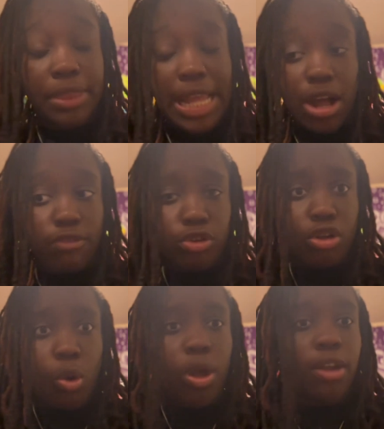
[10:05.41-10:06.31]
Now if you
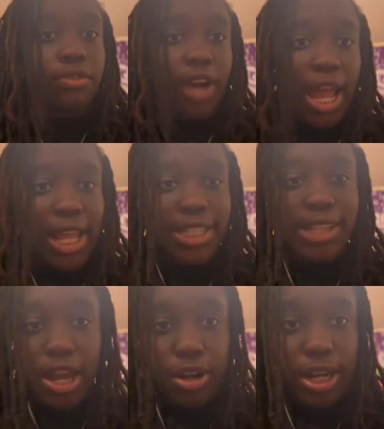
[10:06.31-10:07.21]
go on a Friday,
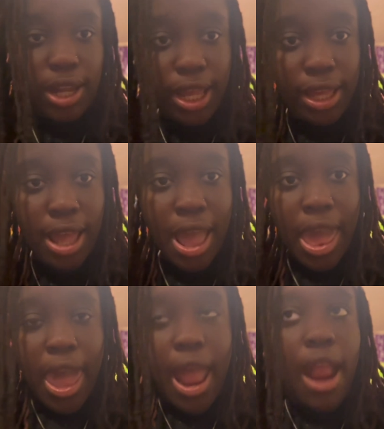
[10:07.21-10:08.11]
Saturday
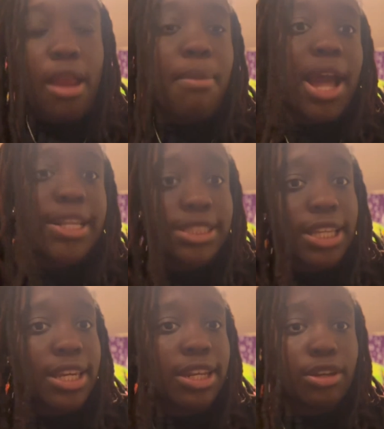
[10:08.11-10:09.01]
night, everybody's
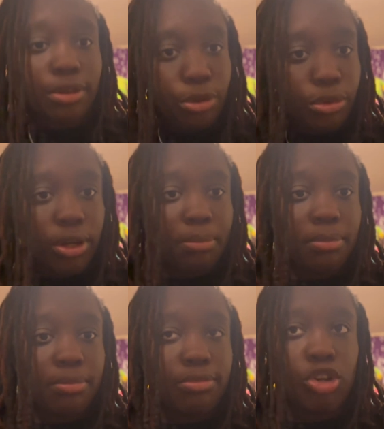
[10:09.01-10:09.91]
sitting in the dorm,
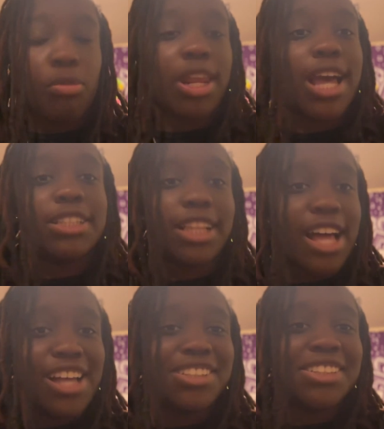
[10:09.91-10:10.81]
nobody has
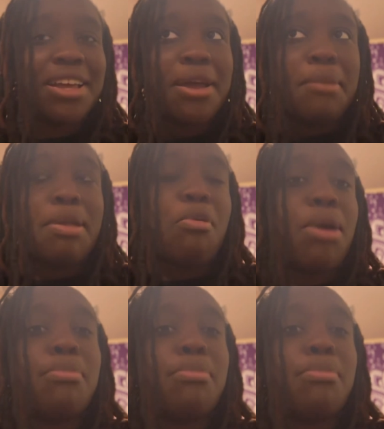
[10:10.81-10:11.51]
class, people might be